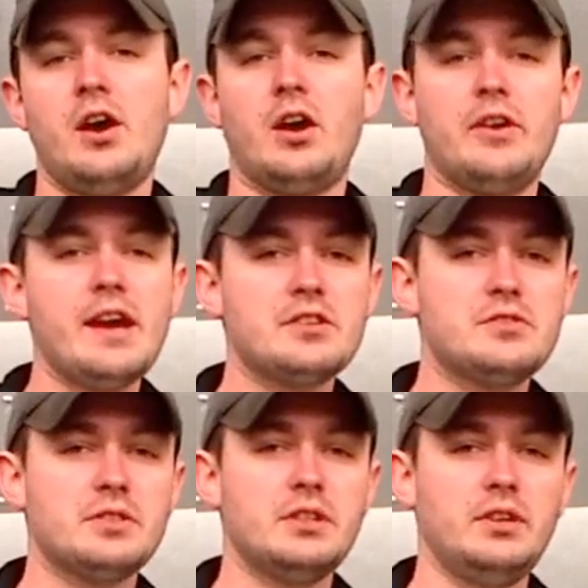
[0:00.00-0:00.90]
Our next
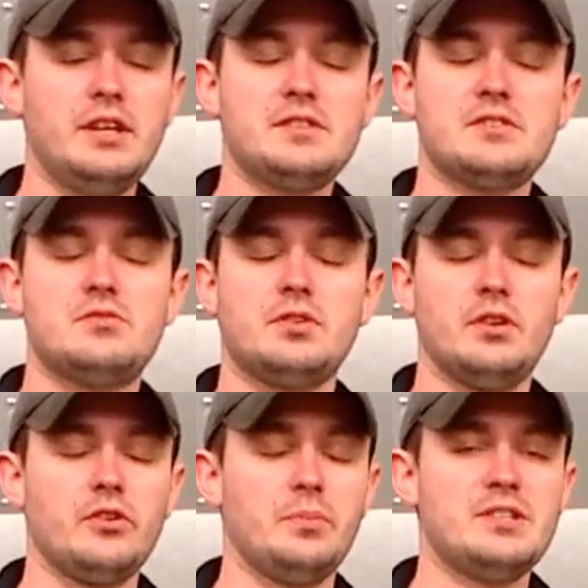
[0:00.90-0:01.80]
drill is a drill
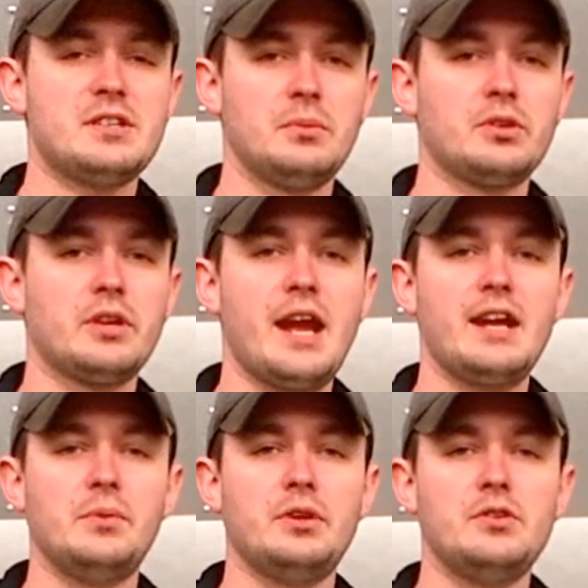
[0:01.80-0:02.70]
that will be similar to
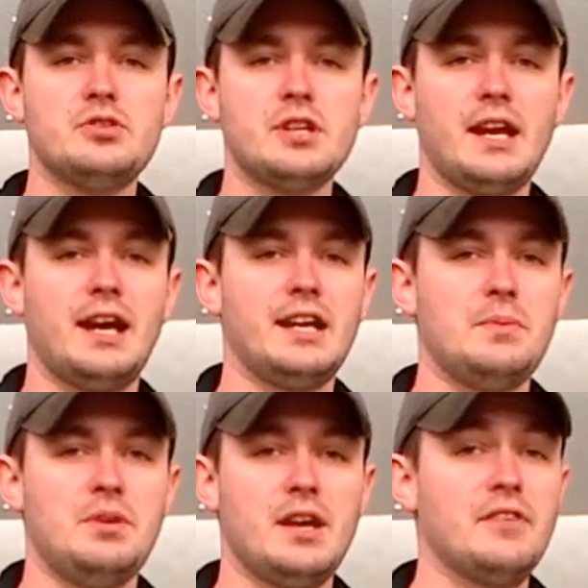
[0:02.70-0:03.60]
anyone who shot
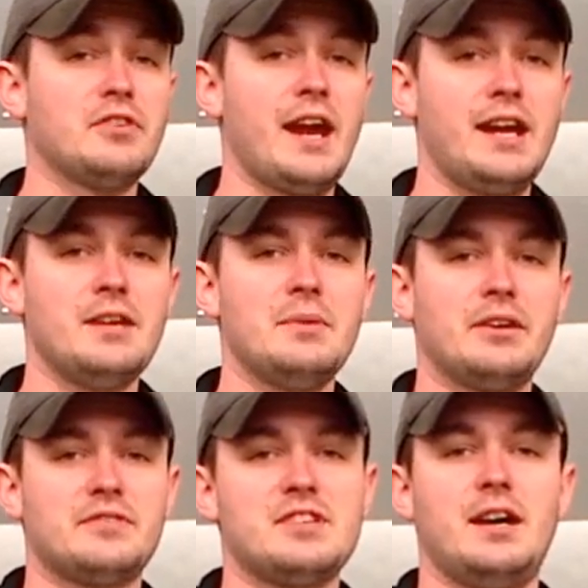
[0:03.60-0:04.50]
IDPA for any amount
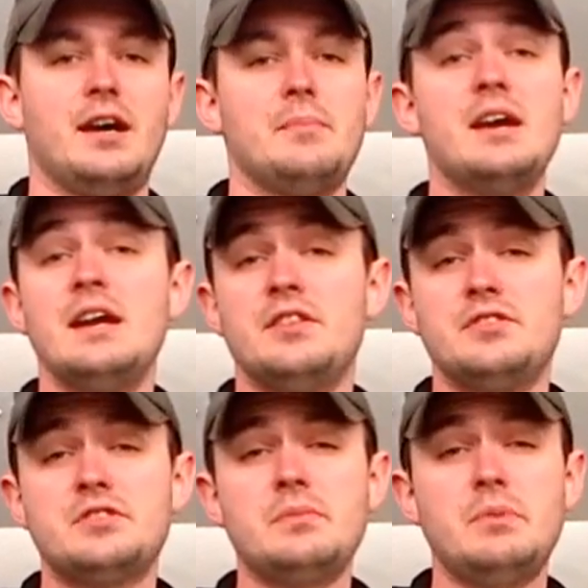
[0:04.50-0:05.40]
of time. This
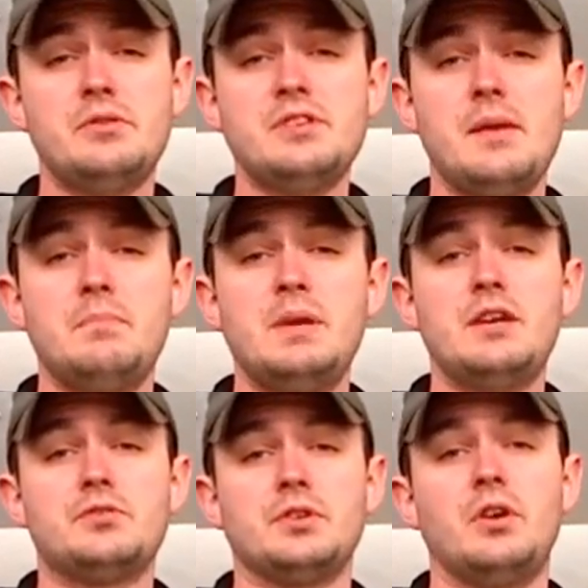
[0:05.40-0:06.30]
is a Mozambique
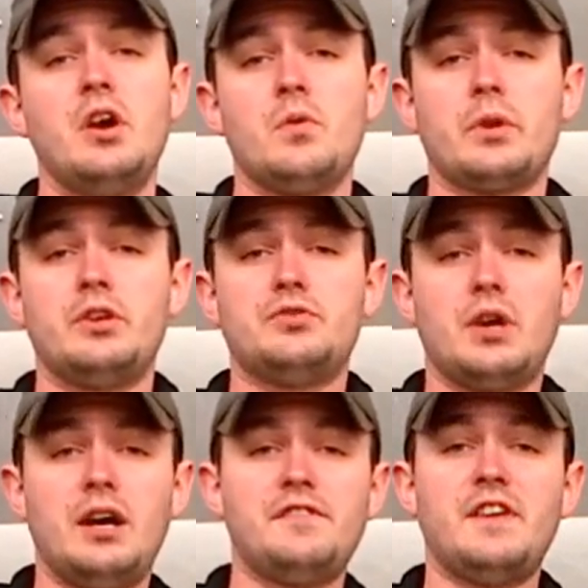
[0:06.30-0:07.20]
drill. We're going to
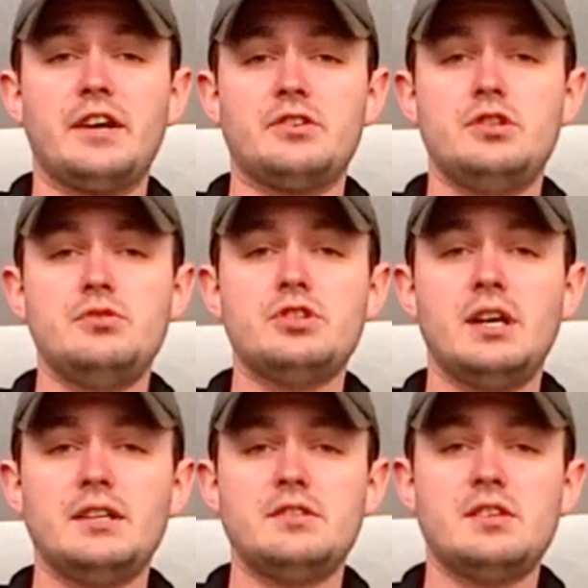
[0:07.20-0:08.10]
draw and fire 2
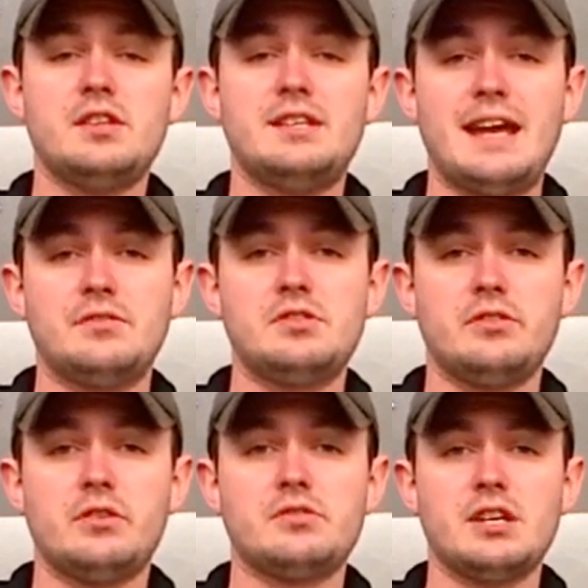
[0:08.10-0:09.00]
shots to the down
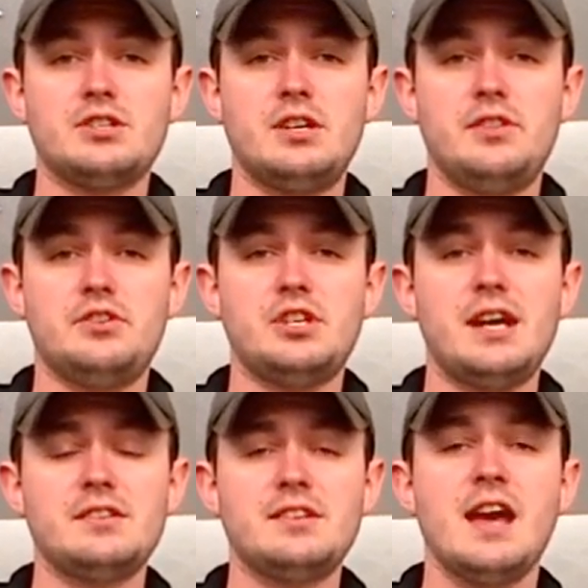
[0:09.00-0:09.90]
0 section in the
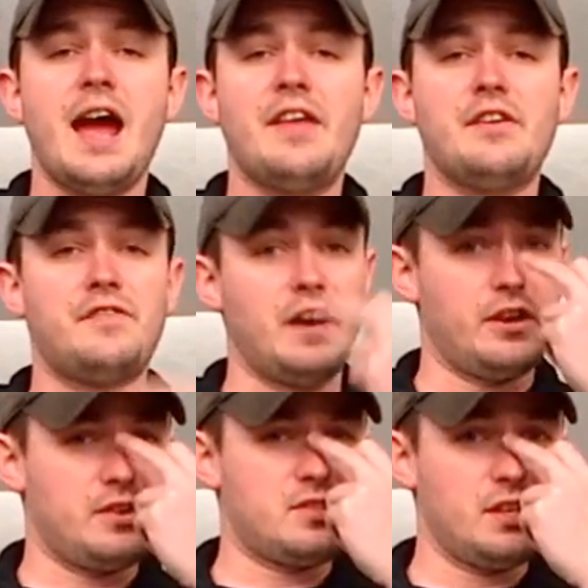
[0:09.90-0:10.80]
chest and then
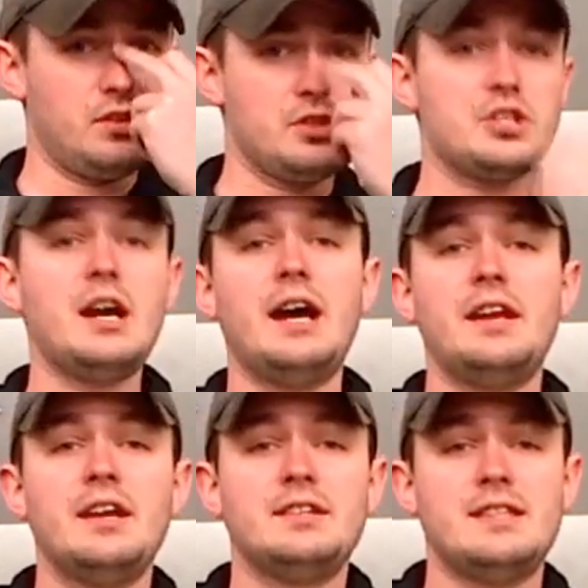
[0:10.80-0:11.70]
fire a single
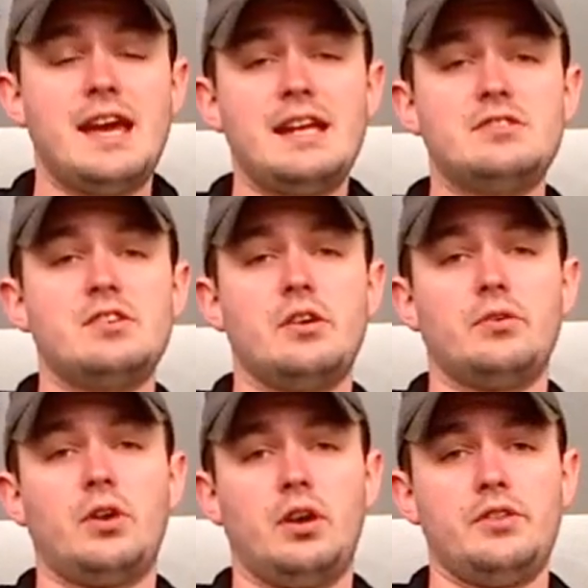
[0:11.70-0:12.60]
shot to the head zone
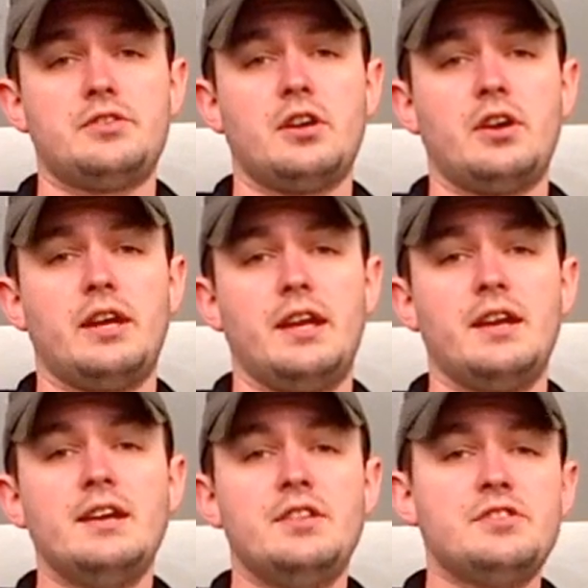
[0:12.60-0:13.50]
on the target.
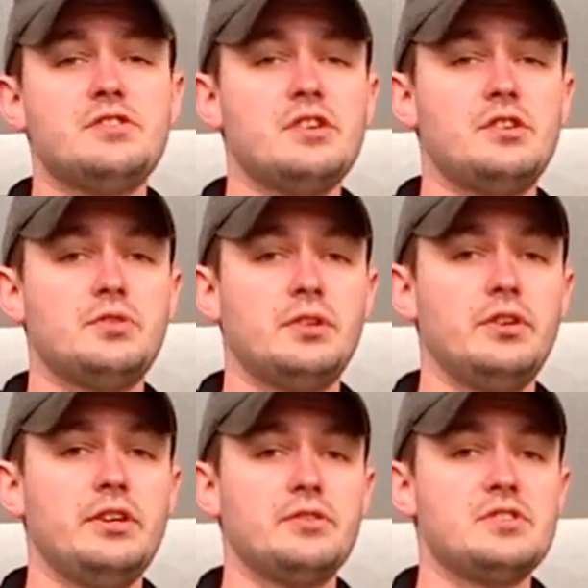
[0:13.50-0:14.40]
This is a drill
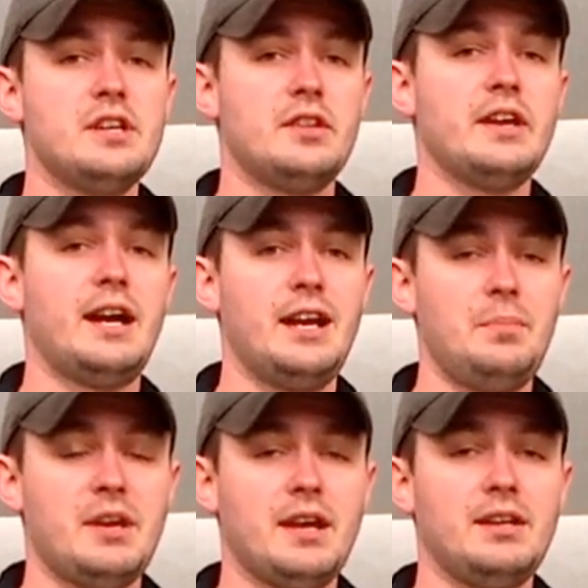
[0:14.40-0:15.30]
that you'll see on the
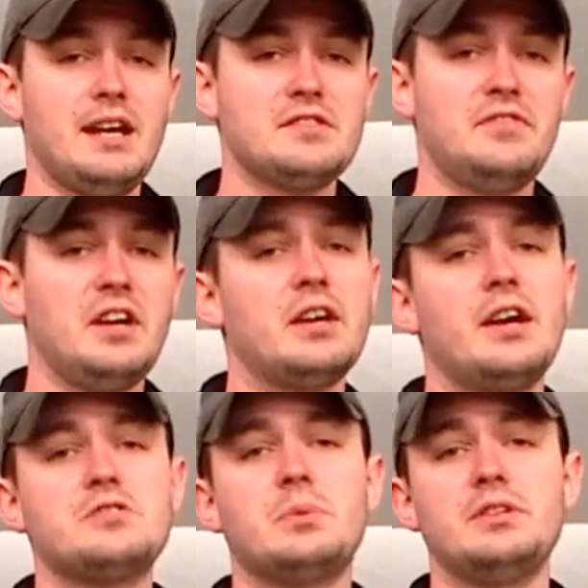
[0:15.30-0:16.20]
IDPA classifier
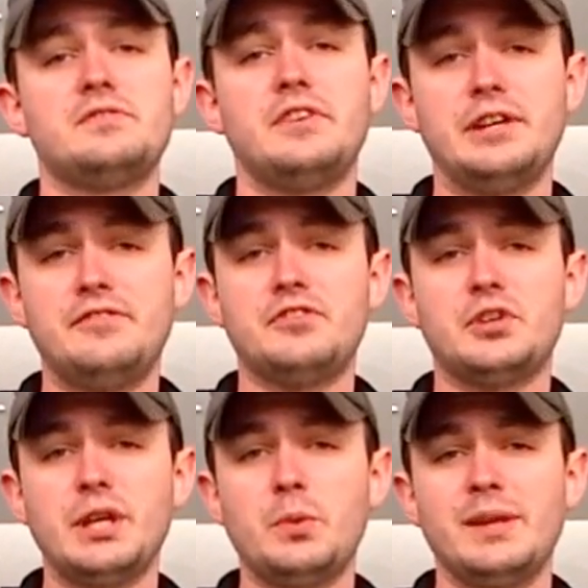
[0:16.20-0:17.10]
as well as very
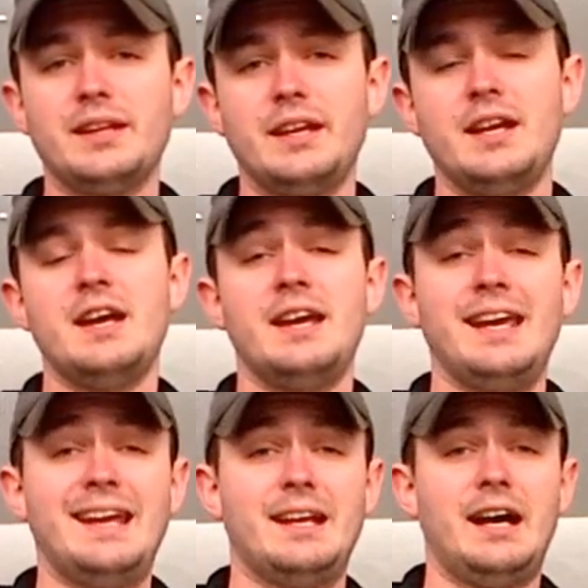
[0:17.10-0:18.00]
frequently
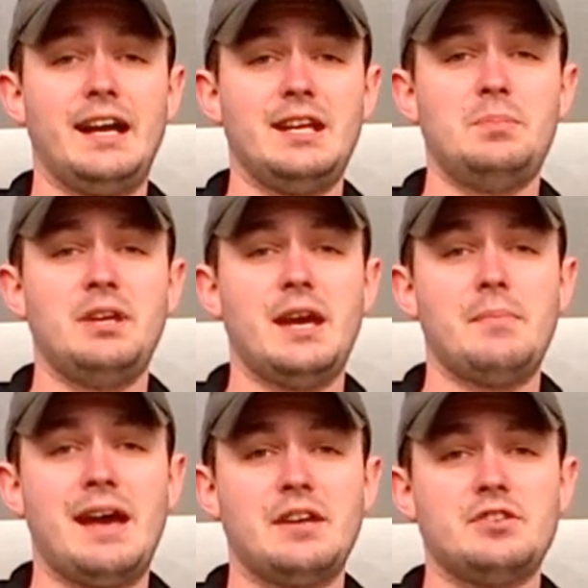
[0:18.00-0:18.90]
in IDPA
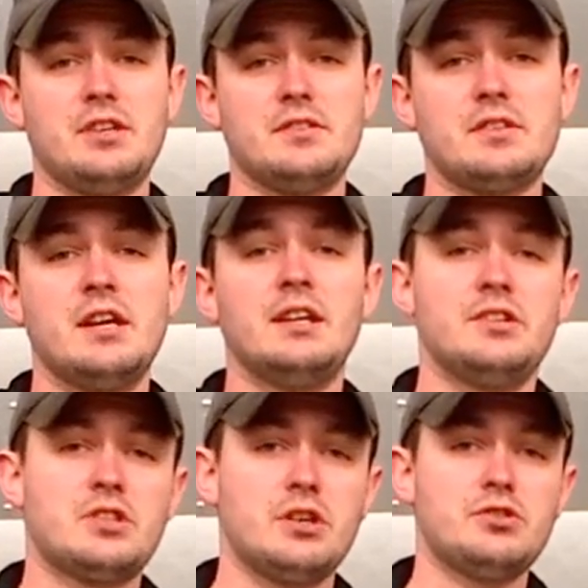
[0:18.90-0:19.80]
matches.
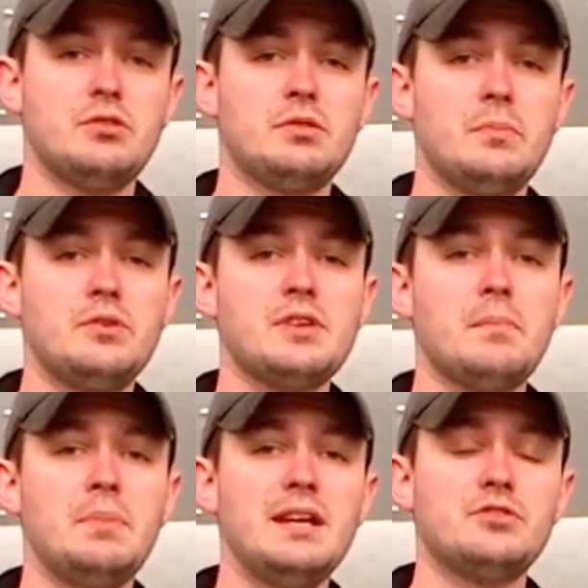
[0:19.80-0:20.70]
Let's go shoot the
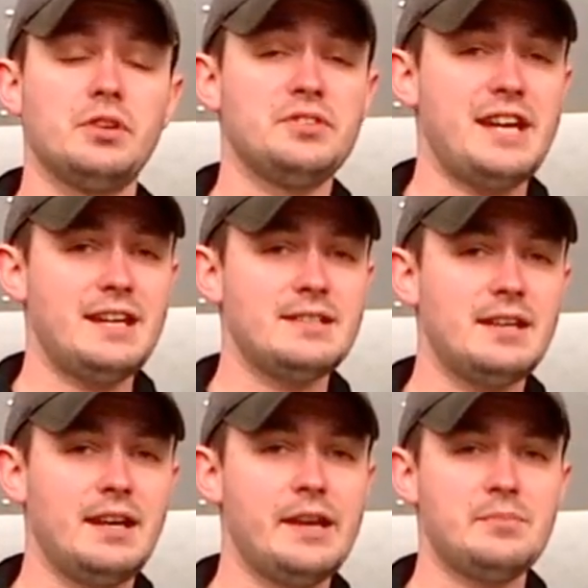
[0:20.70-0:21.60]
Mozambique drill 10
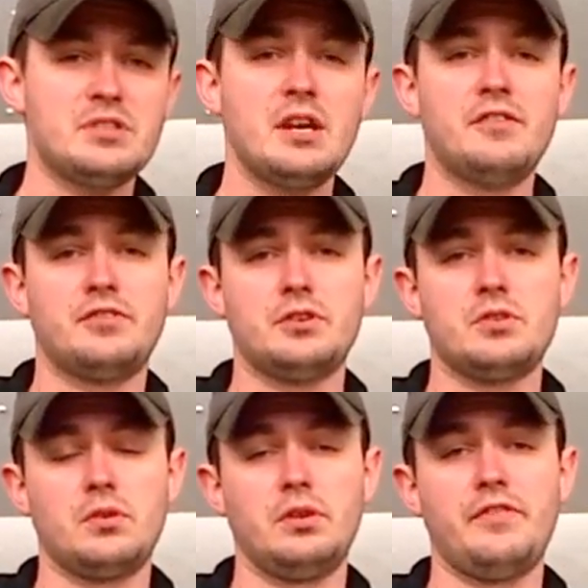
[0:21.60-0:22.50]
times for a
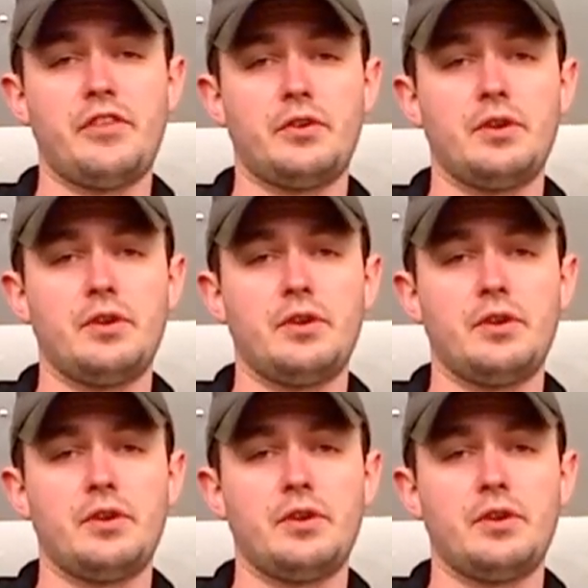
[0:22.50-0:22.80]
total of 30